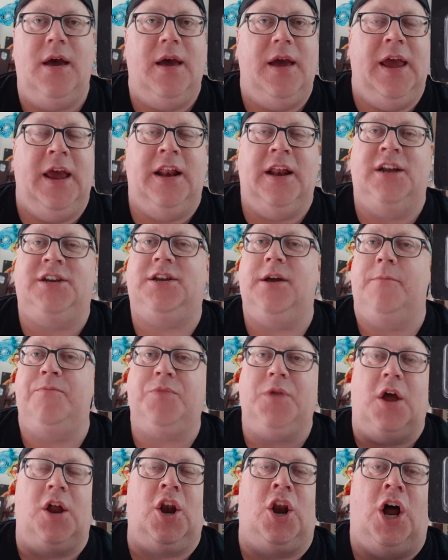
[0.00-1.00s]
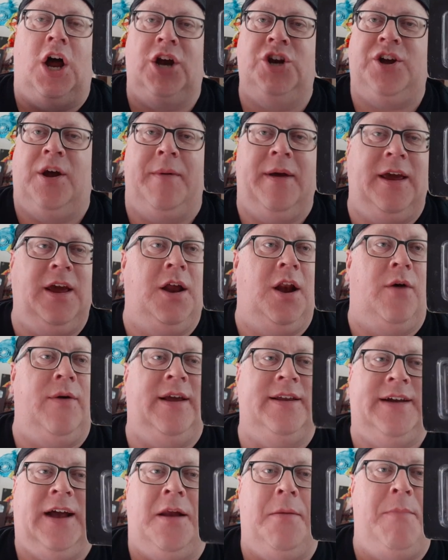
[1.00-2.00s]
He just lunges. I mean, you know,
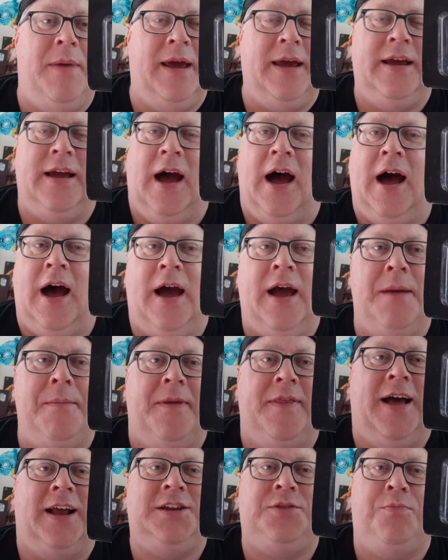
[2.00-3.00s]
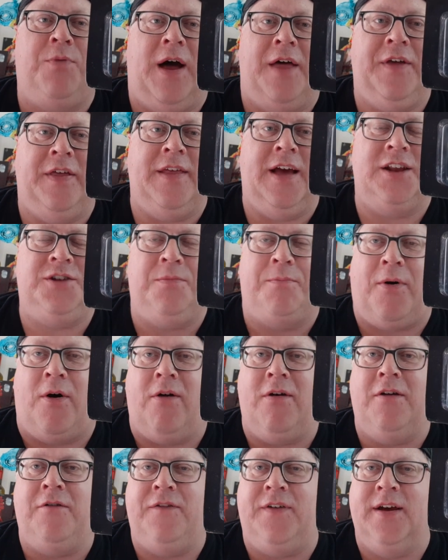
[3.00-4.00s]
he's not a big guy, but I think that's a
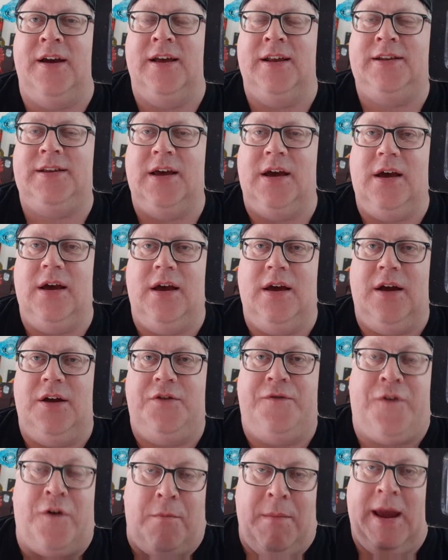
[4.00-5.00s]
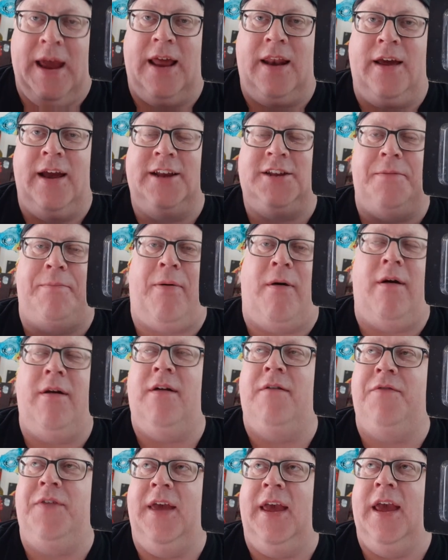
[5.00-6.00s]
part of his, for me at least, a part
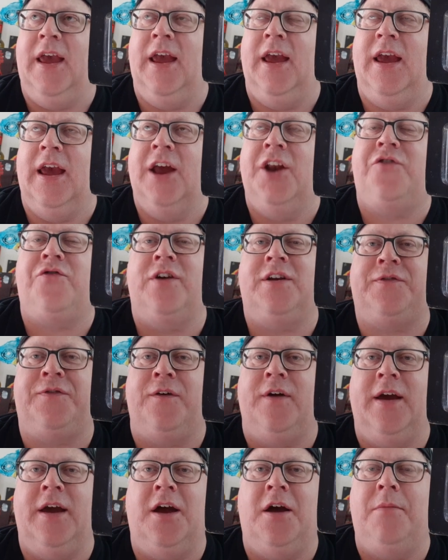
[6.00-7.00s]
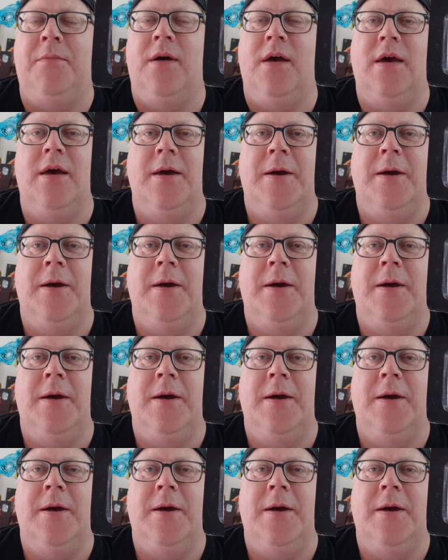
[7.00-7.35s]
of the interest for him.